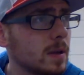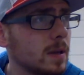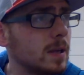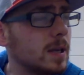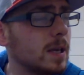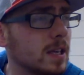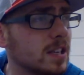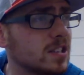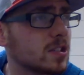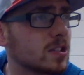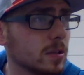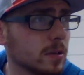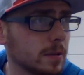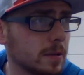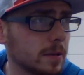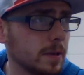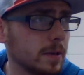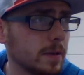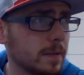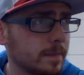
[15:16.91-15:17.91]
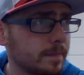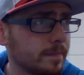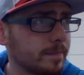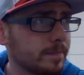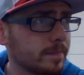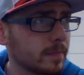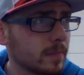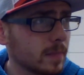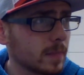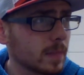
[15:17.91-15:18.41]
Easily.
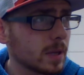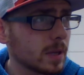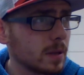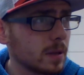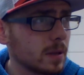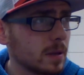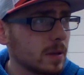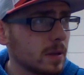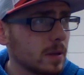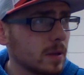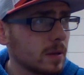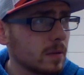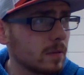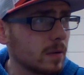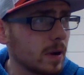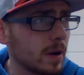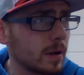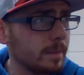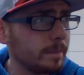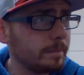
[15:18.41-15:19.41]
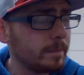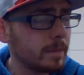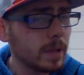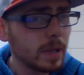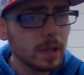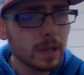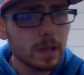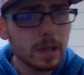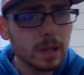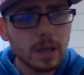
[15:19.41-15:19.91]
Right?
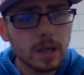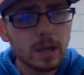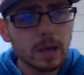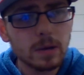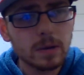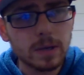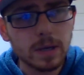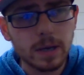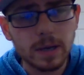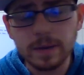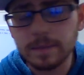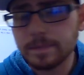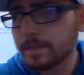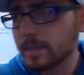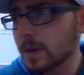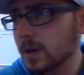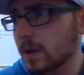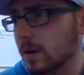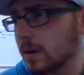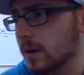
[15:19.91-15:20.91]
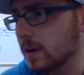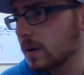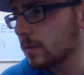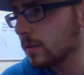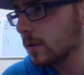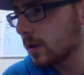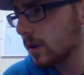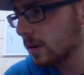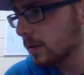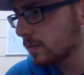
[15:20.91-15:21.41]
Okay. Alright, I'm
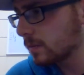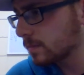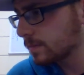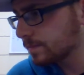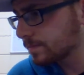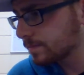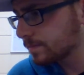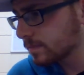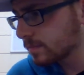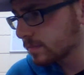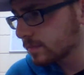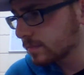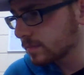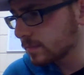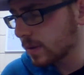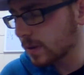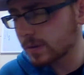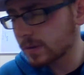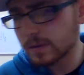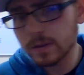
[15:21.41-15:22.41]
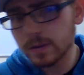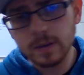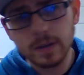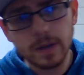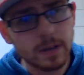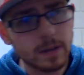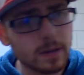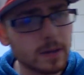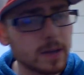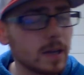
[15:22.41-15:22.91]
done. But,
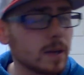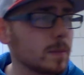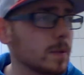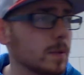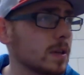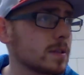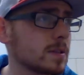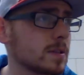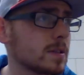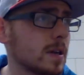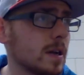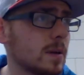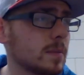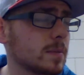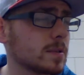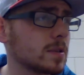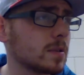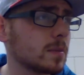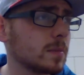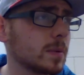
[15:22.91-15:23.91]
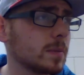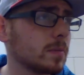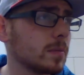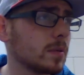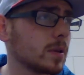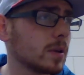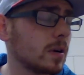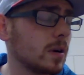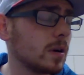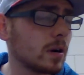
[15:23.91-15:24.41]
yeah, the game against Tom is going to be
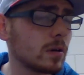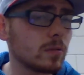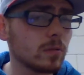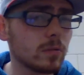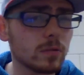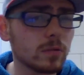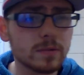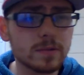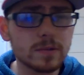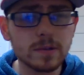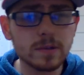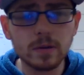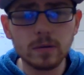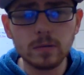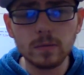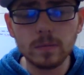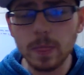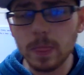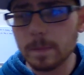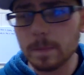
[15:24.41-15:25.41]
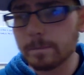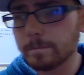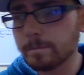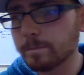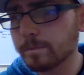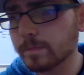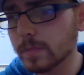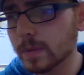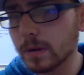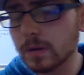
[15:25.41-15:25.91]
pretty awkward, so...
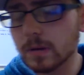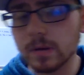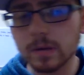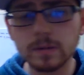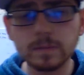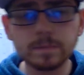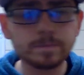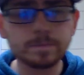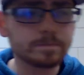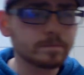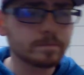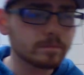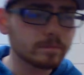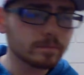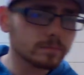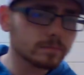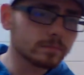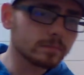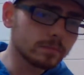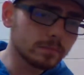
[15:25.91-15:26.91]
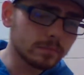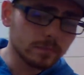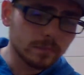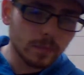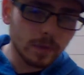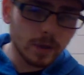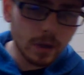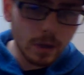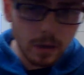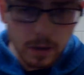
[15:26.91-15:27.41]
Alright.
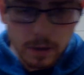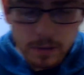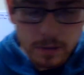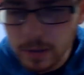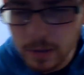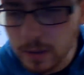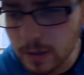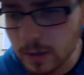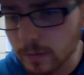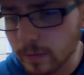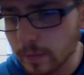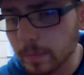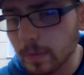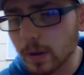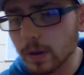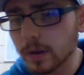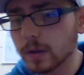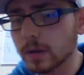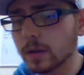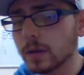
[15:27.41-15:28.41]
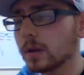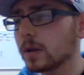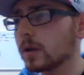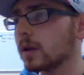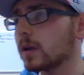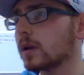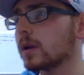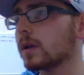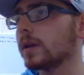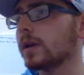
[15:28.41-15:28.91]
Alright, thank you, everybody.
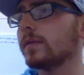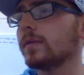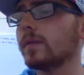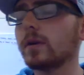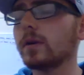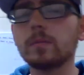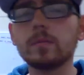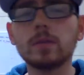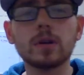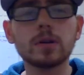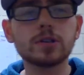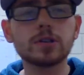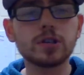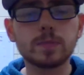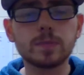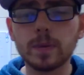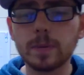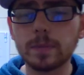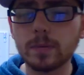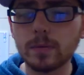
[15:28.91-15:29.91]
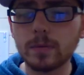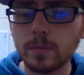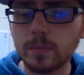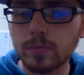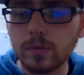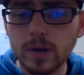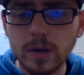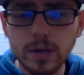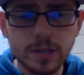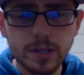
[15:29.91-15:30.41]
Thank you very much, people of the
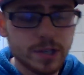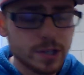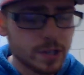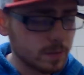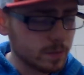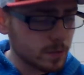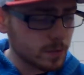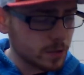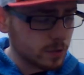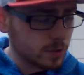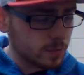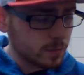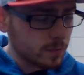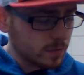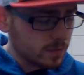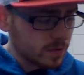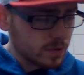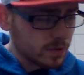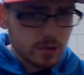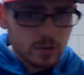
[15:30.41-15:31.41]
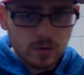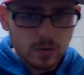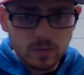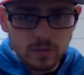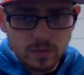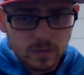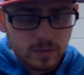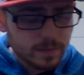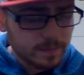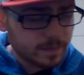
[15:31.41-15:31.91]
press. I'm just going to move this over.